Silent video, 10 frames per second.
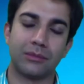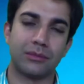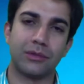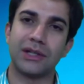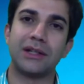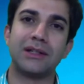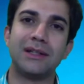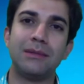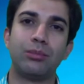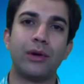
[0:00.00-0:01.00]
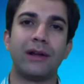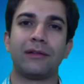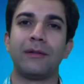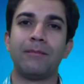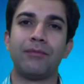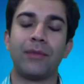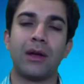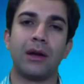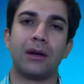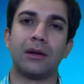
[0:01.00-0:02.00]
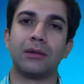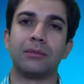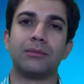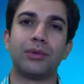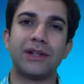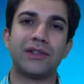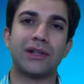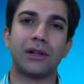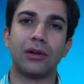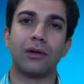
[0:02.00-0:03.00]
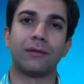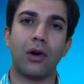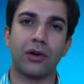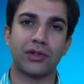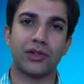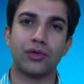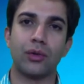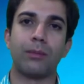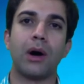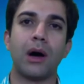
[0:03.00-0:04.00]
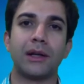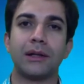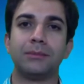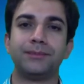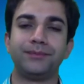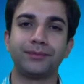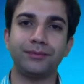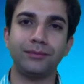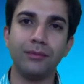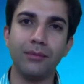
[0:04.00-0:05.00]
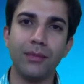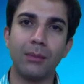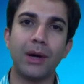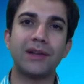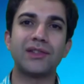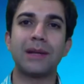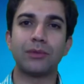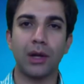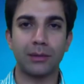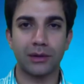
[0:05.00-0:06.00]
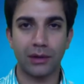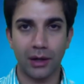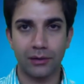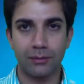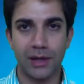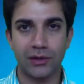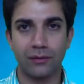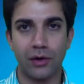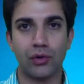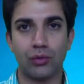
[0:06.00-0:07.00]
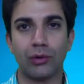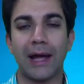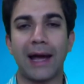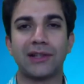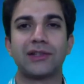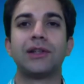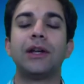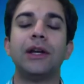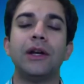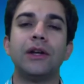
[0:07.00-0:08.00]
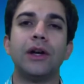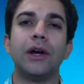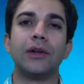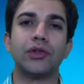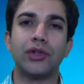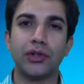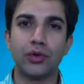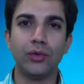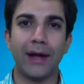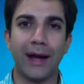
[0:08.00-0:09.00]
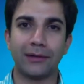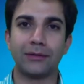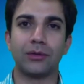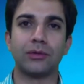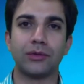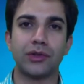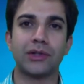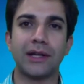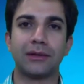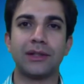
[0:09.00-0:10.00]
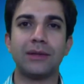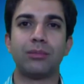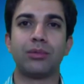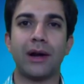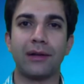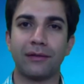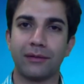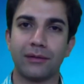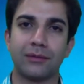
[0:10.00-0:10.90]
taking a deep breath brings in a lot of oxygen in your body. But at the same time, it kind of makes you very relaxed. So you can do that, just take a deep breath,